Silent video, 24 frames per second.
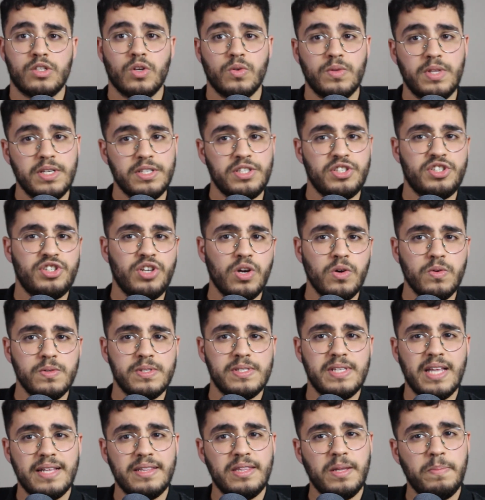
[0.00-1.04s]
So this
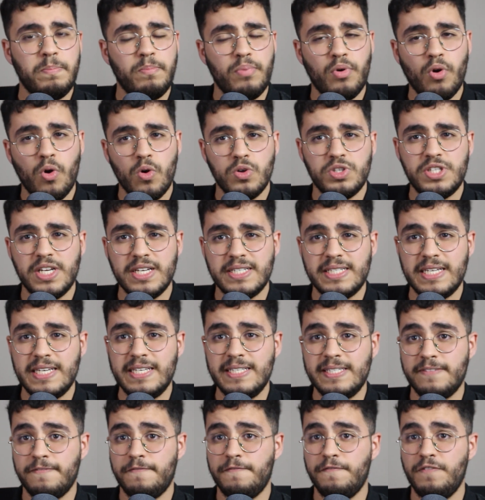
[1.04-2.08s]
shows that the project
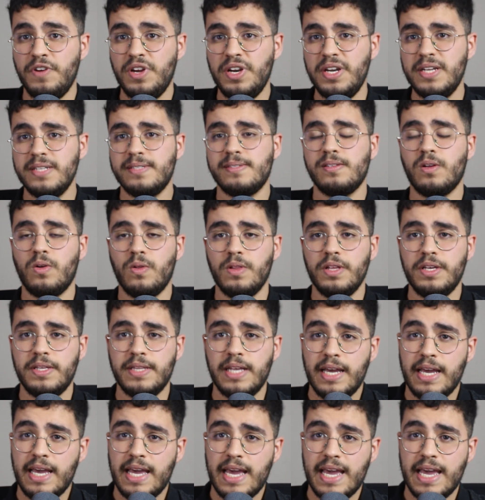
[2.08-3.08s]
is very solid